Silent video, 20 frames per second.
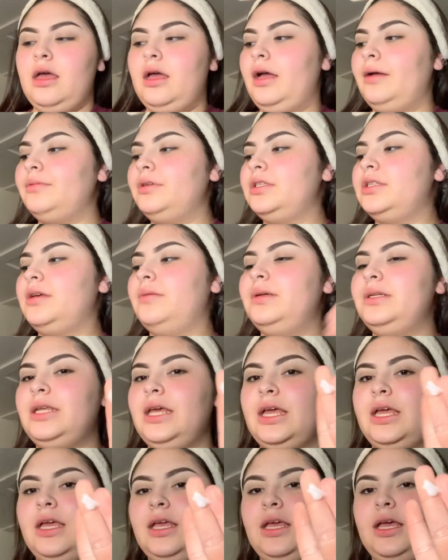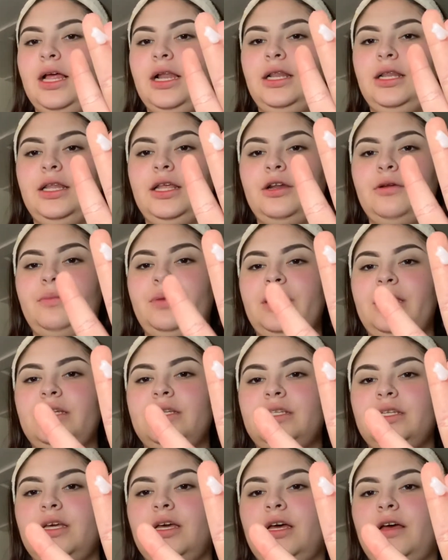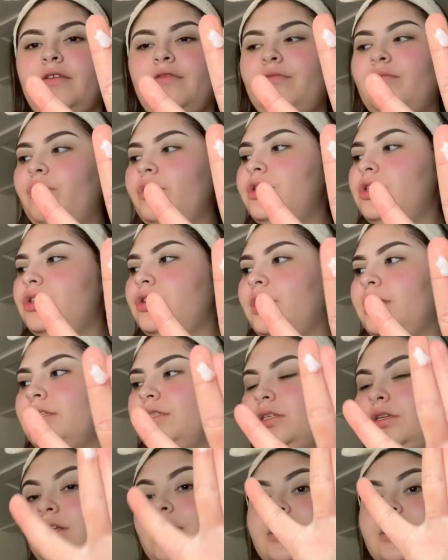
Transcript: I'm just going to be taking a little bit of moisturizer.